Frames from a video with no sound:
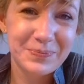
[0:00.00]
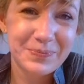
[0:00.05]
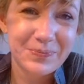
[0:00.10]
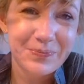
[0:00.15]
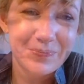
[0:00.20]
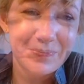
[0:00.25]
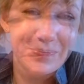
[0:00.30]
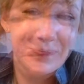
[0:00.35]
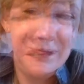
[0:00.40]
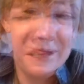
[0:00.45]

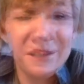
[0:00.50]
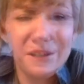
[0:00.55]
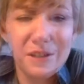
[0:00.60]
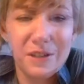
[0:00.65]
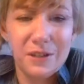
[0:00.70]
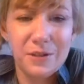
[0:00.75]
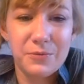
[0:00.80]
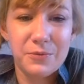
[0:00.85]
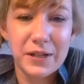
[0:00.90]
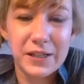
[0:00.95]
This
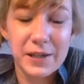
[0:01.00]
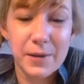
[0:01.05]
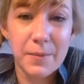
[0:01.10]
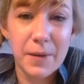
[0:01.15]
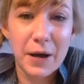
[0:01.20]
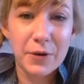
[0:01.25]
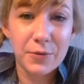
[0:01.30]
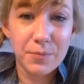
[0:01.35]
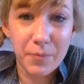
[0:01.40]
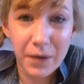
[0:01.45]
question was
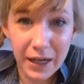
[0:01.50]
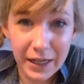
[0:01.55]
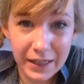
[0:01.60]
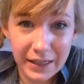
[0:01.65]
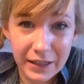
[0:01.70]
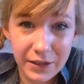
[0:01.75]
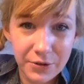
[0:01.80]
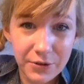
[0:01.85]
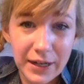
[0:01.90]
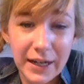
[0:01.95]
about
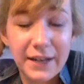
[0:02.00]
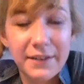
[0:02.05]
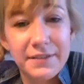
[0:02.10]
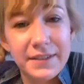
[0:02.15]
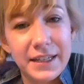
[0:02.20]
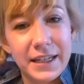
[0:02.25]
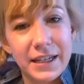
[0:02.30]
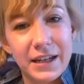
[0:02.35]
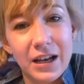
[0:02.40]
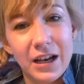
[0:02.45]

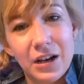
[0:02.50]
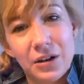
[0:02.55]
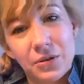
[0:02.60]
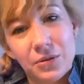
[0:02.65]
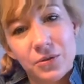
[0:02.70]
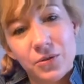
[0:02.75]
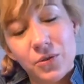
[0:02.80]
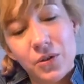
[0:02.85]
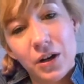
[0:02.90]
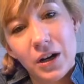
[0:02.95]
Minecraft and
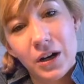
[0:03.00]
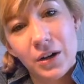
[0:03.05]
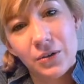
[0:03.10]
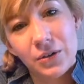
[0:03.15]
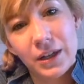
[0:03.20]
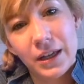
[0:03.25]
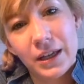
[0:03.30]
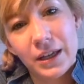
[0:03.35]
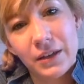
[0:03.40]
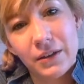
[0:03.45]
how
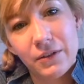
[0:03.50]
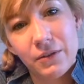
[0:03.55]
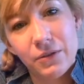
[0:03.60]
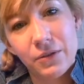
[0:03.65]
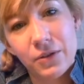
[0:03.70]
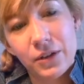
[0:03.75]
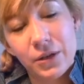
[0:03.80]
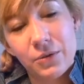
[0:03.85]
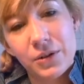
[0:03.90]
the